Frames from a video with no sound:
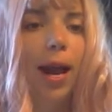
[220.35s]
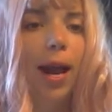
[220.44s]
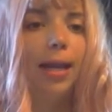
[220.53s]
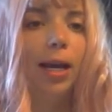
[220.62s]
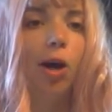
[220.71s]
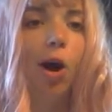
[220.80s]

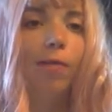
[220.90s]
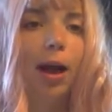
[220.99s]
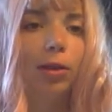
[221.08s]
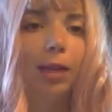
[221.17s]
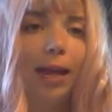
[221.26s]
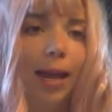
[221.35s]
and they carve
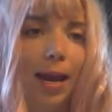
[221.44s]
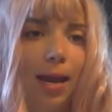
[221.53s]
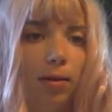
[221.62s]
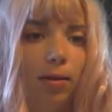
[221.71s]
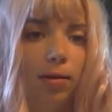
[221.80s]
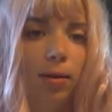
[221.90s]
out the
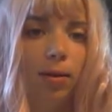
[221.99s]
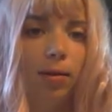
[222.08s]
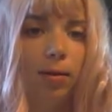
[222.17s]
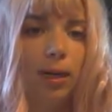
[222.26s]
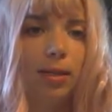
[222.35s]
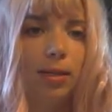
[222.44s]
land
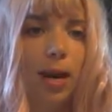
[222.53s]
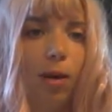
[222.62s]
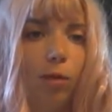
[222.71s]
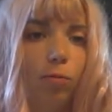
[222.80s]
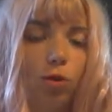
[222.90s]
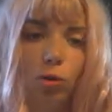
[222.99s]
because
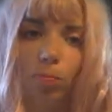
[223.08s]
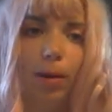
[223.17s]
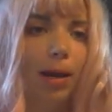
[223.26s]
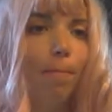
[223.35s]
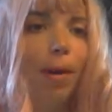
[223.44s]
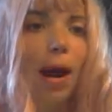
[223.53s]
they're just
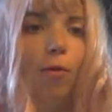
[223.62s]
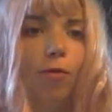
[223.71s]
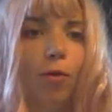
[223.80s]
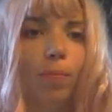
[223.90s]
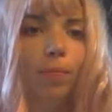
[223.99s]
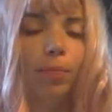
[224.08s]
big and powerful.